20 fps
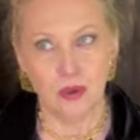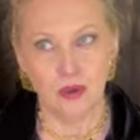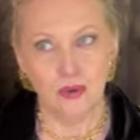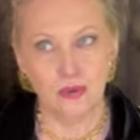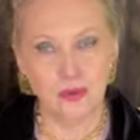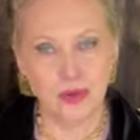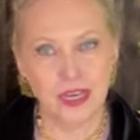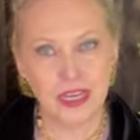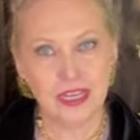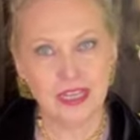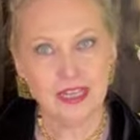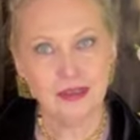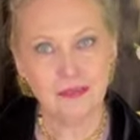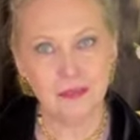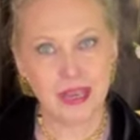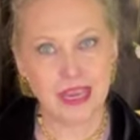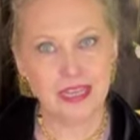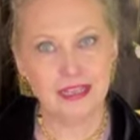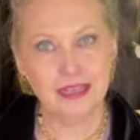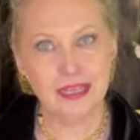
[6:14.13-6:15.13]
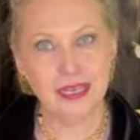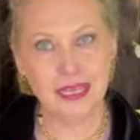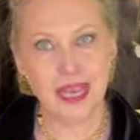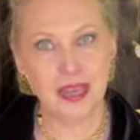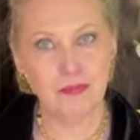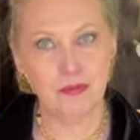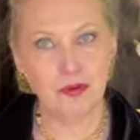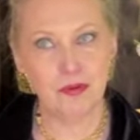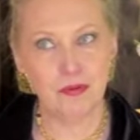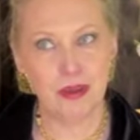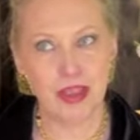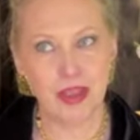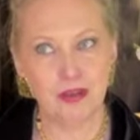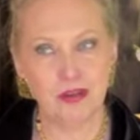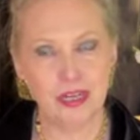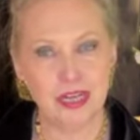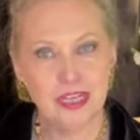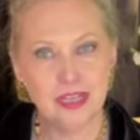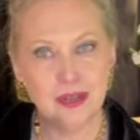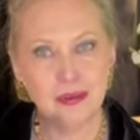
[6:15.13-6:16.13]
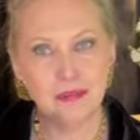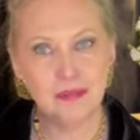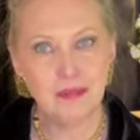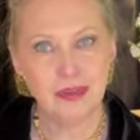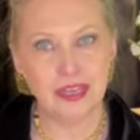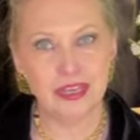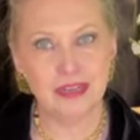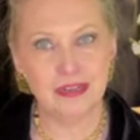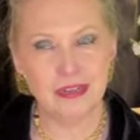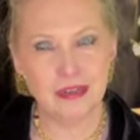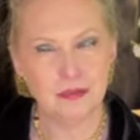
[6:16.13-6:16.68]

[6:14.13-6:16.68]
really mainly came around in the mid